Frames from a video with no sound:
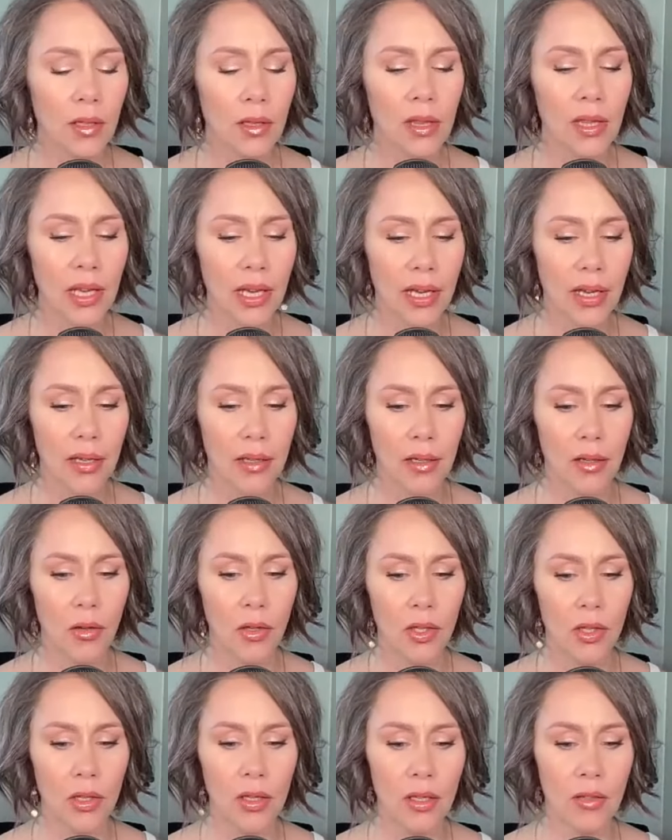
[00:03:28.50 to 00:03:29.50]
Then
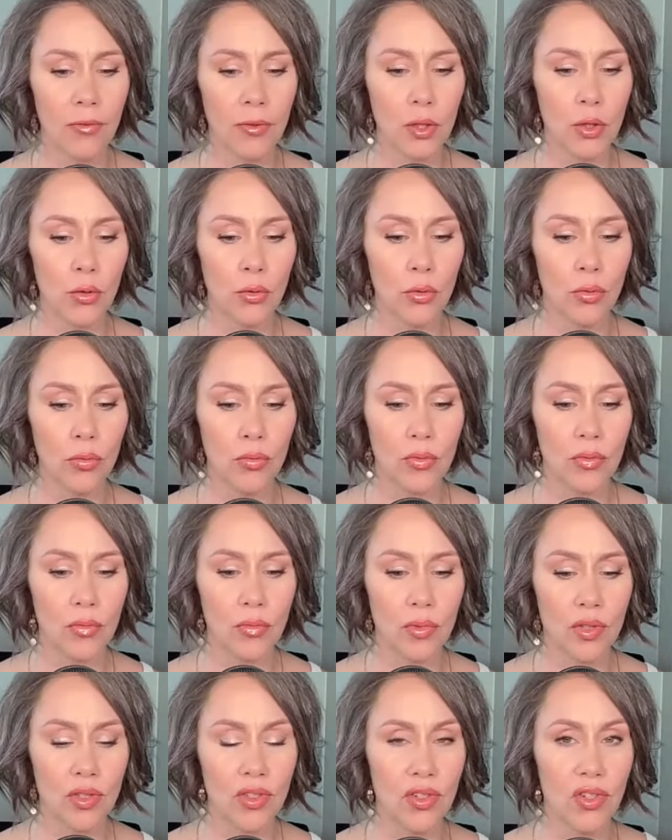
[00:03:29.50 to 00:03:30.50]
if you
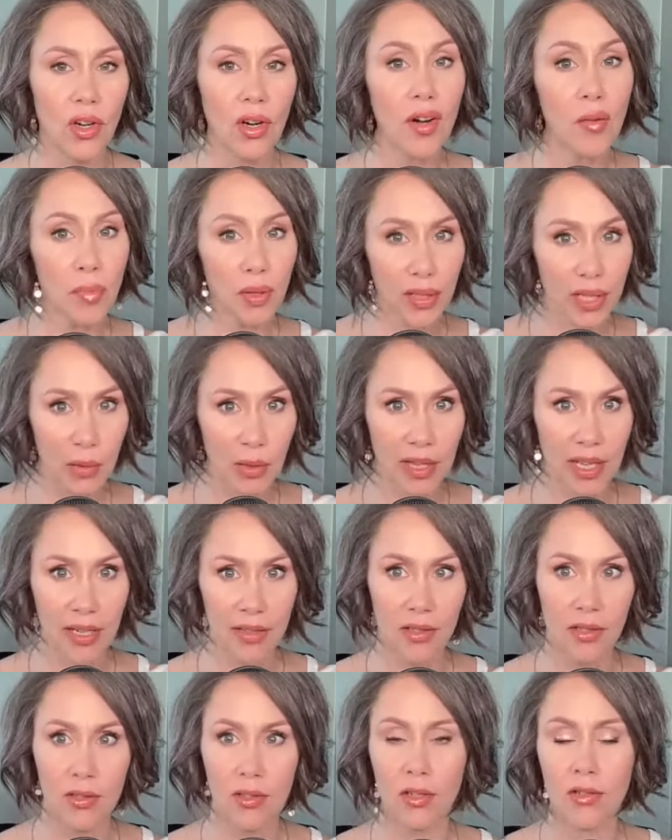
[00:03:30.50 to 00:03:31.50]
start playing with the
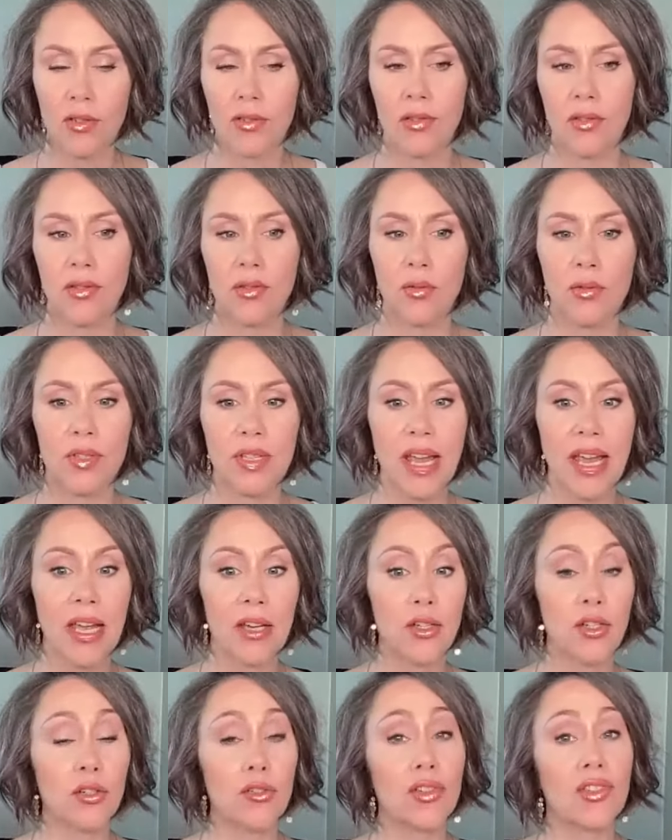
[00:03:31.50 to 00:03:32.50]
access consciousness tools
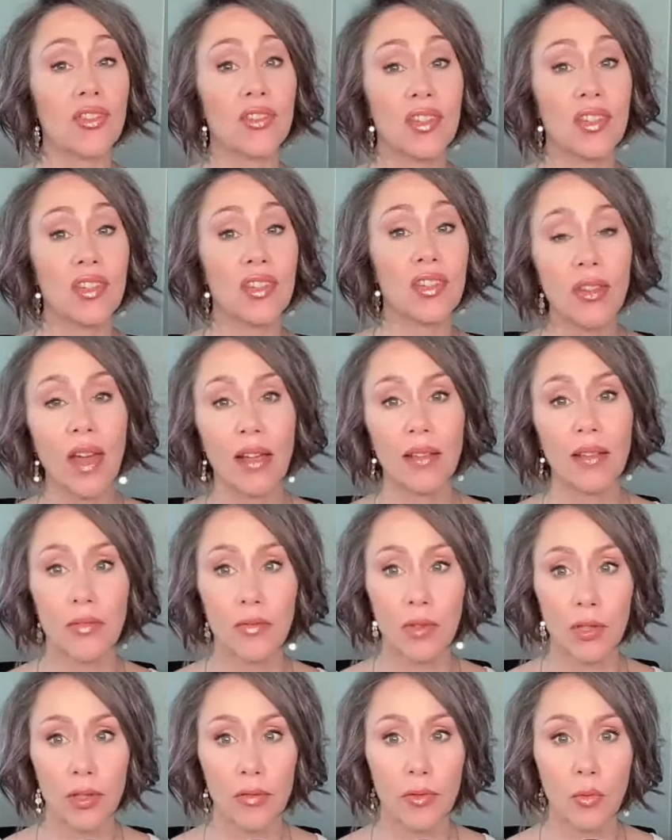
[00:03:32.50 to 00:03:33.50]
and you're still
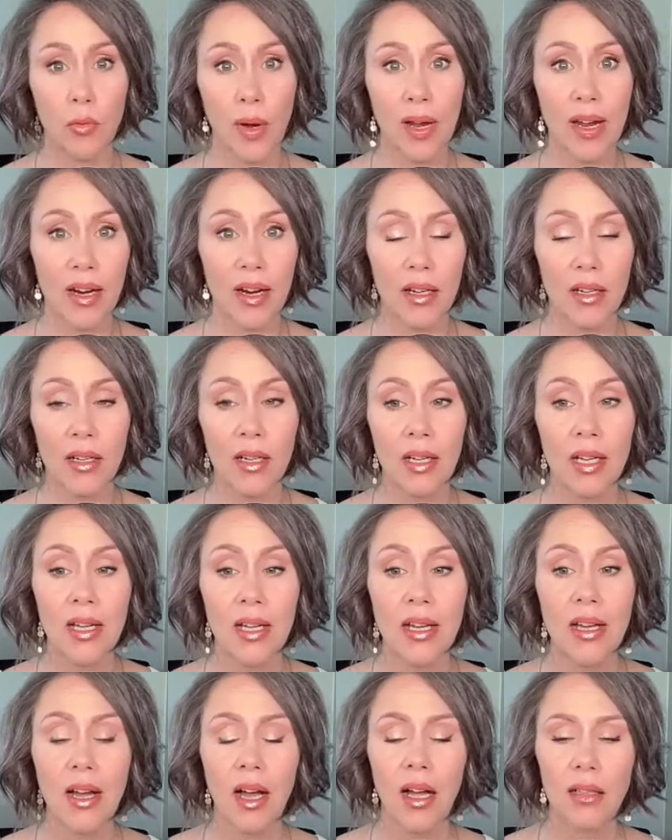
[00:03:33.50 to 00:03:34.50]
that level of aware,
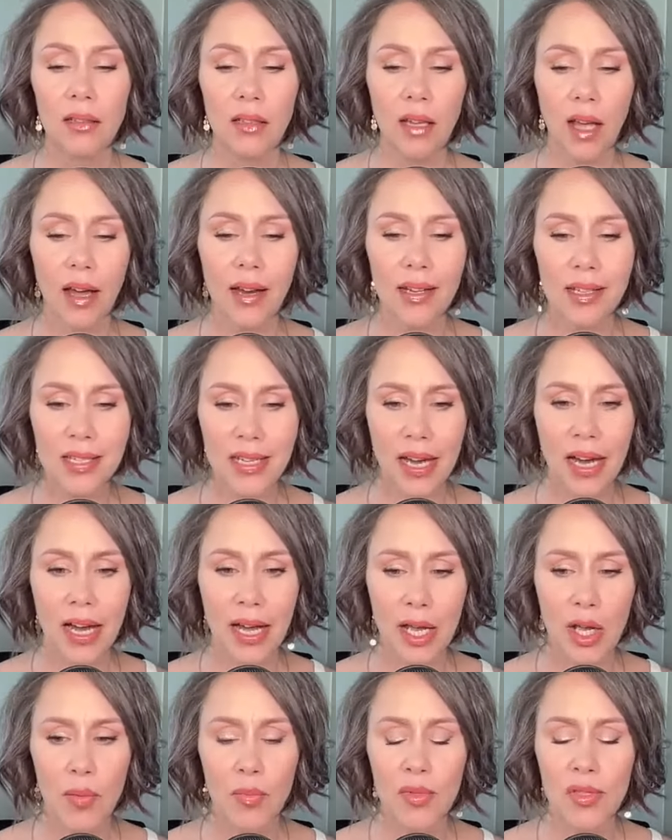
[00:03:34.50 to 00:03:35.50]
a lot of
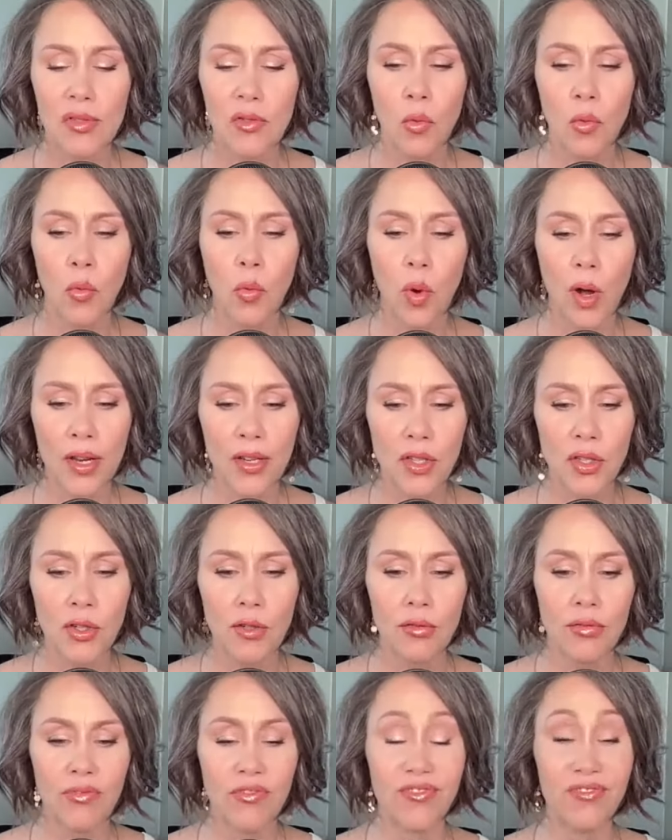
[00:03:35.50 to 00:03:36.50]
times what
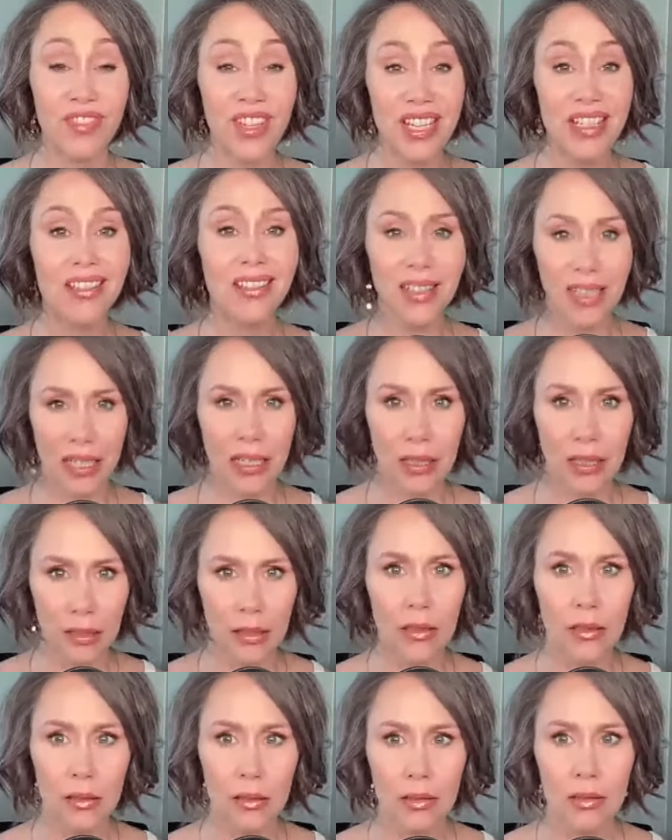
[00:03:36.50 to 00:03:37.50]
you're
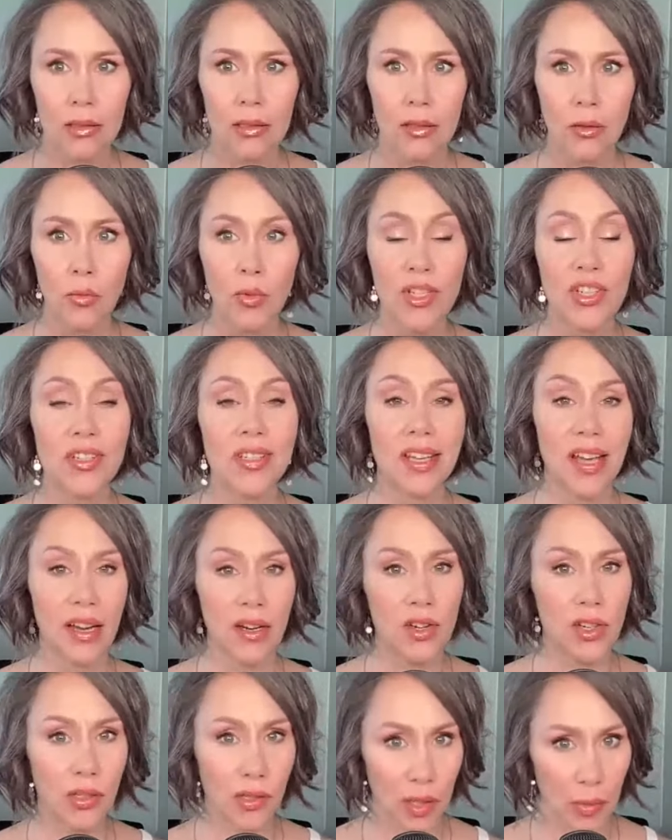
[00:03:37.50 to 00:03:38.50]
feeling, which is
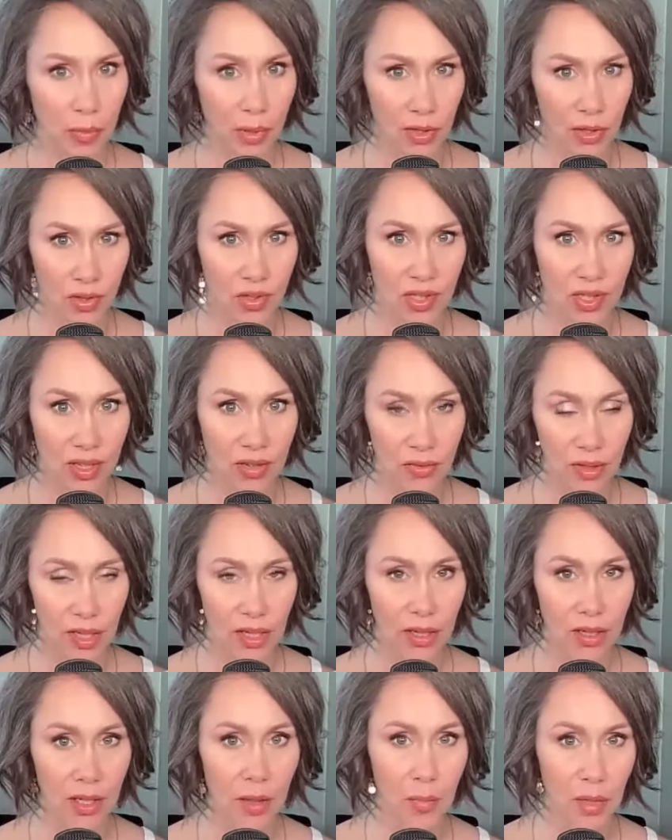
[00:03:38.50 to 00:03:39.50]
actually
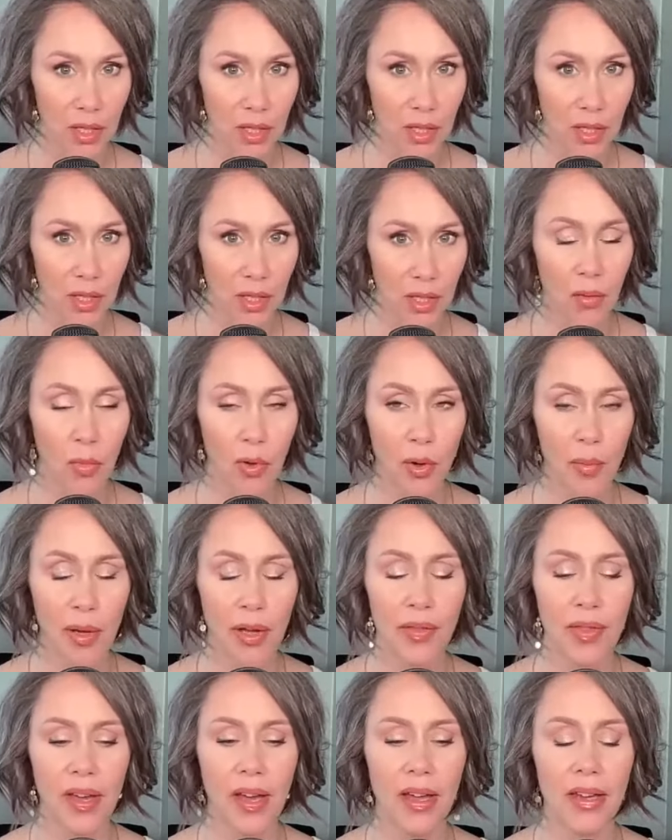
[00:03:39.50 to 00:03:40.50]
perceiving, and I'm going to talk more
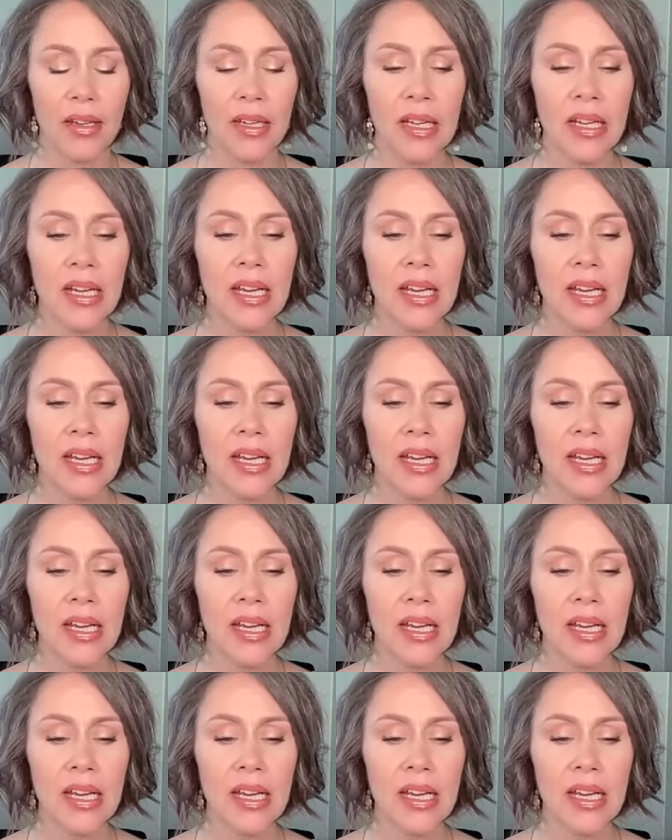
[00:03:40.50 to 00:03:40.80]
about that,